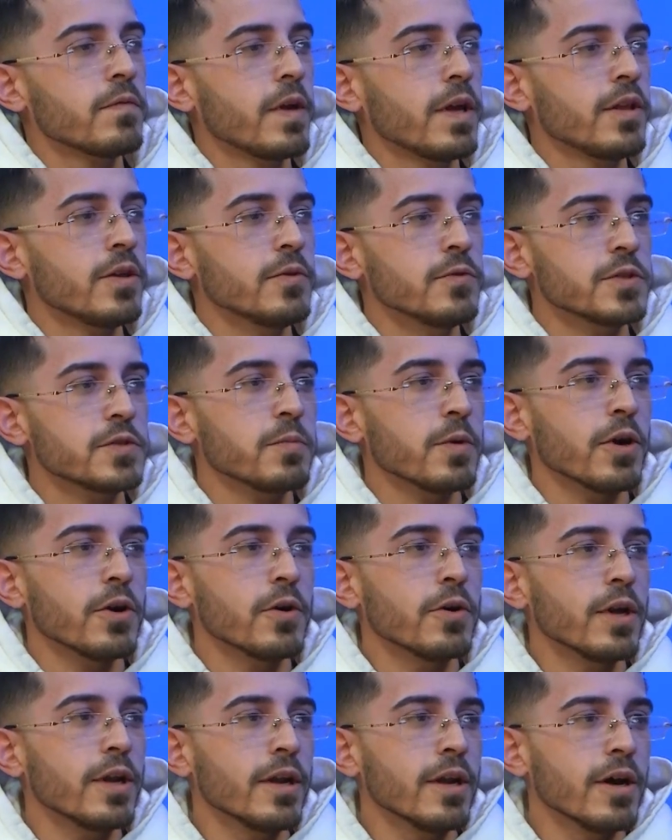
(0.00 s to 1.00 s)
venues,
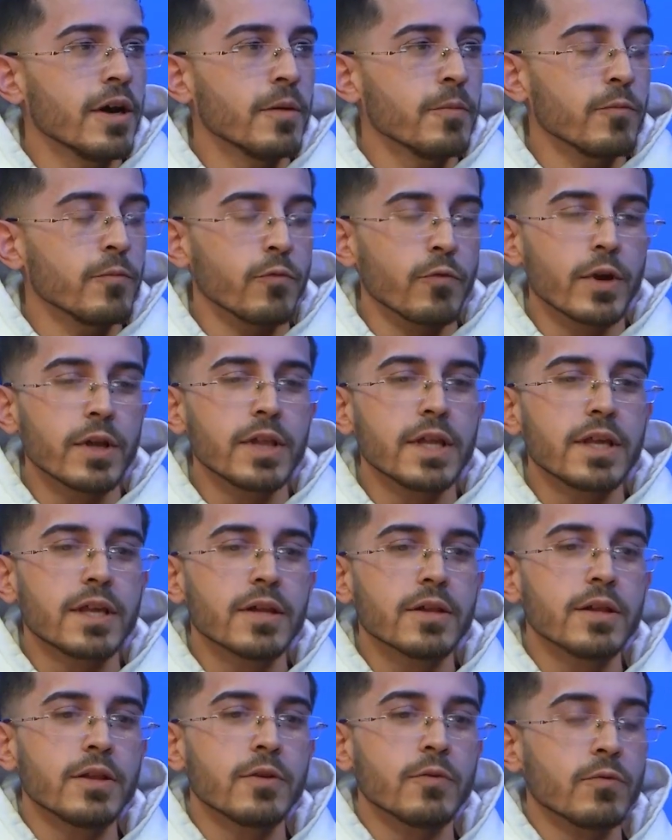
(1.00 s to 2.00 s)
bro, and really
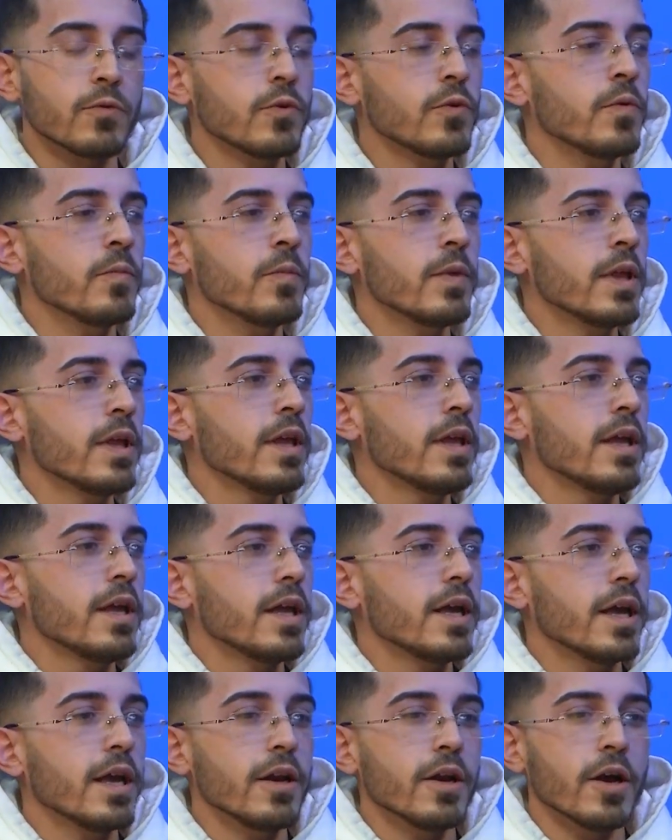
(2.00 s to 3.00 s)
killing the room.
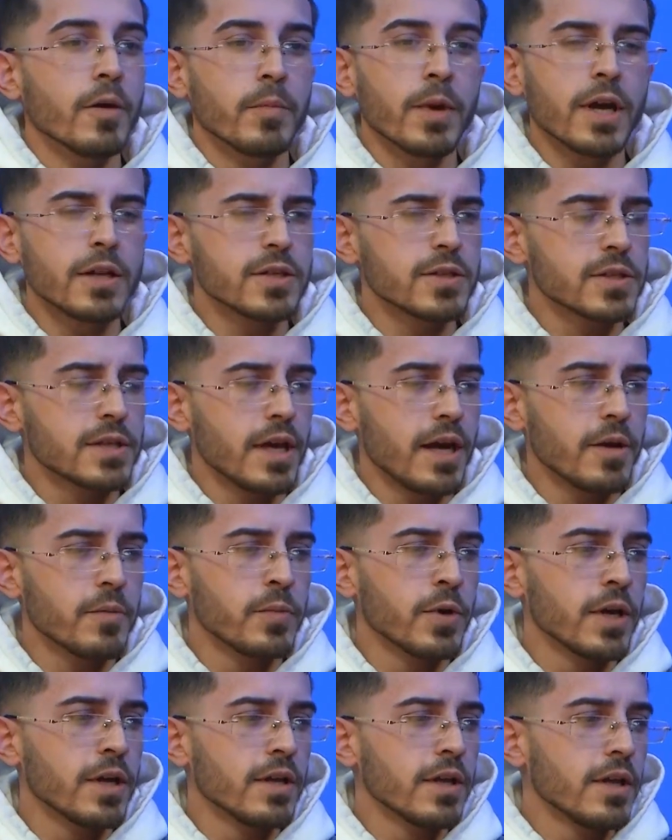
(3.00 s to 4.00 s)
And not just that,
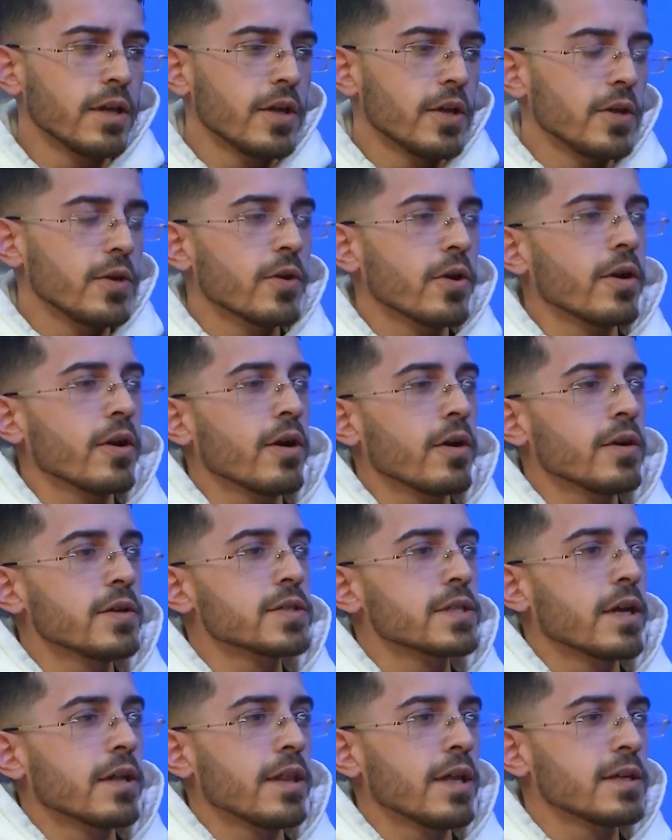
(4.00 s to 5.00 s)
but you're an
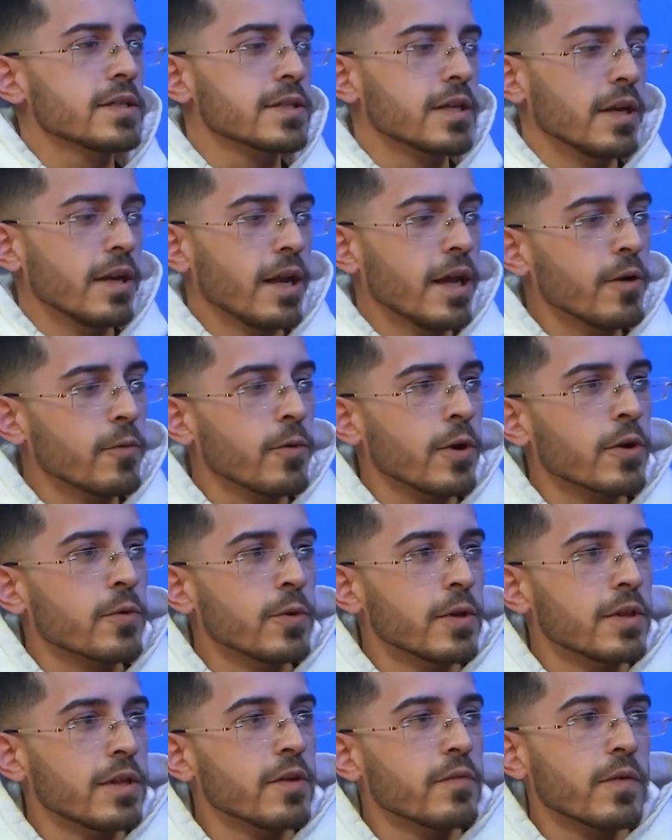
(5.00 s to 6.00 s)
artist that likes to network
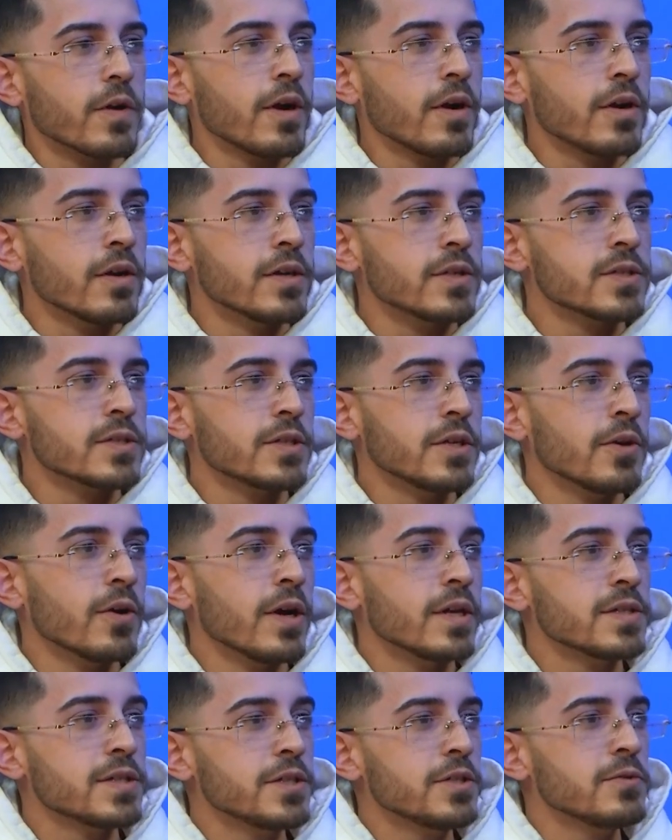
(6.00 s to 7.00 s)
with different artists. You know,
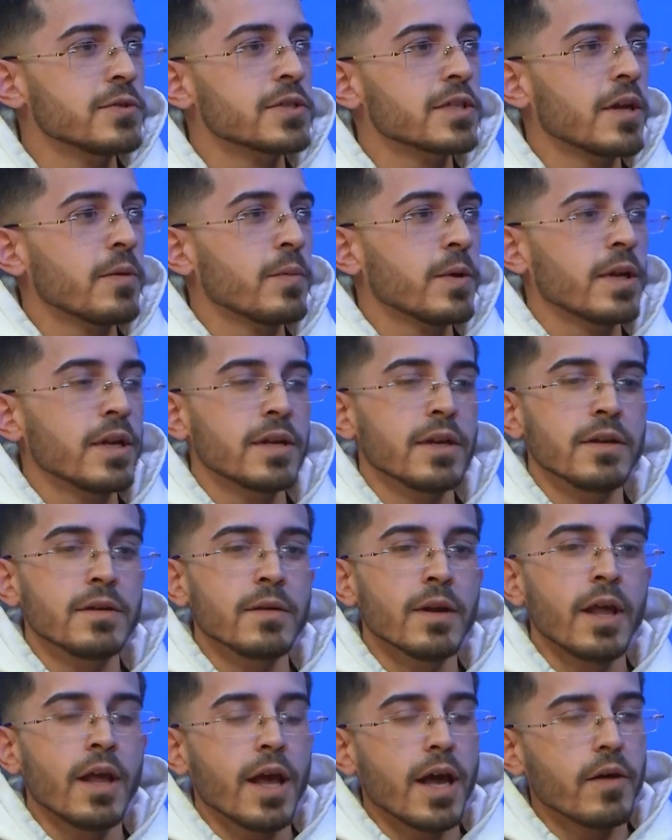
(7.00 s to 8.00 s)
I see you stepping in and
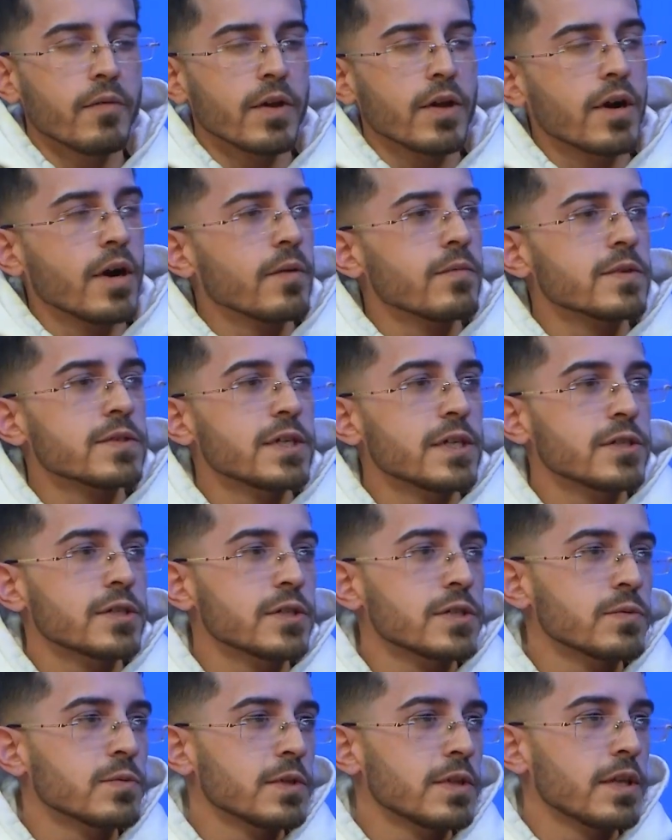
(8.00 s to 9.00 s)
having
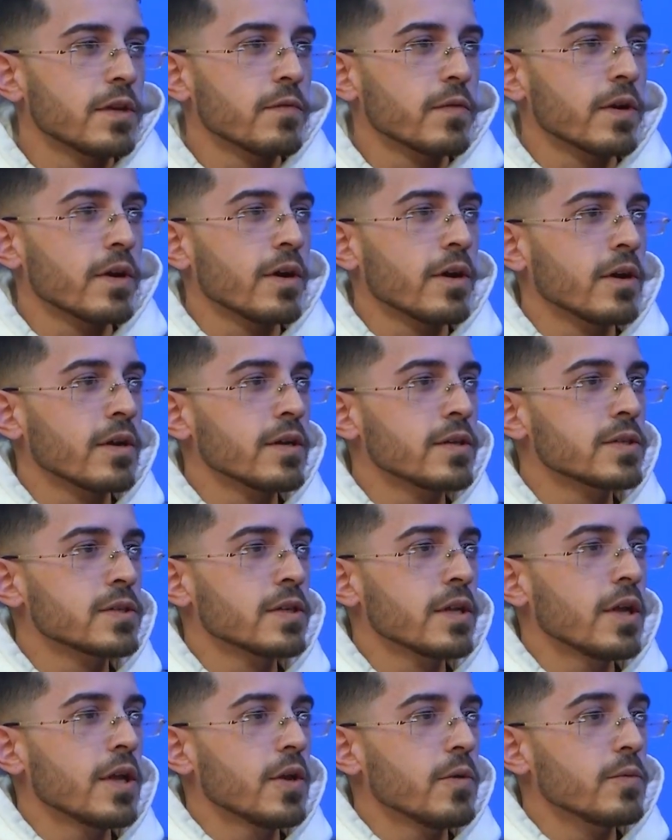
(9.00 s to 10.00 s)
conversations with different artists,
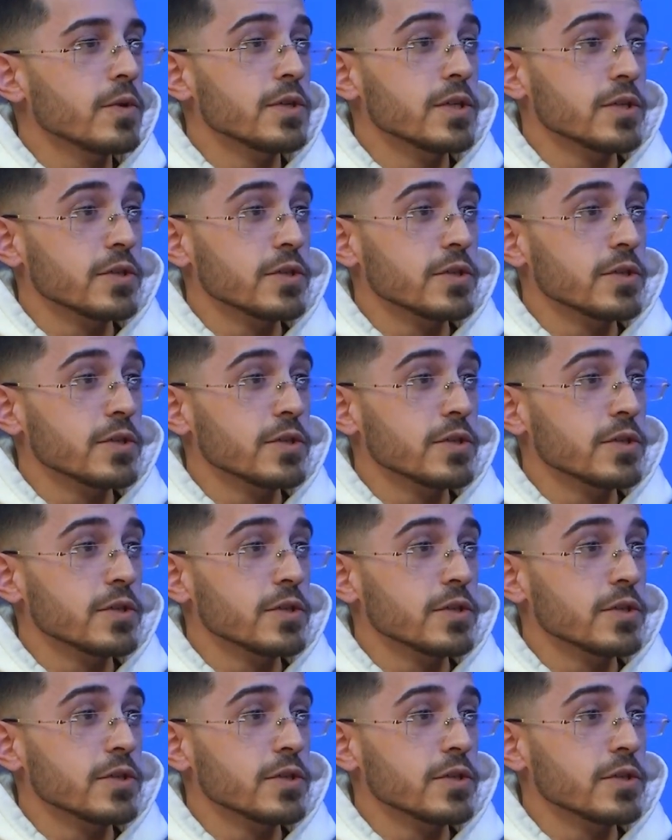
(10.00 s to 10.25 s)
which is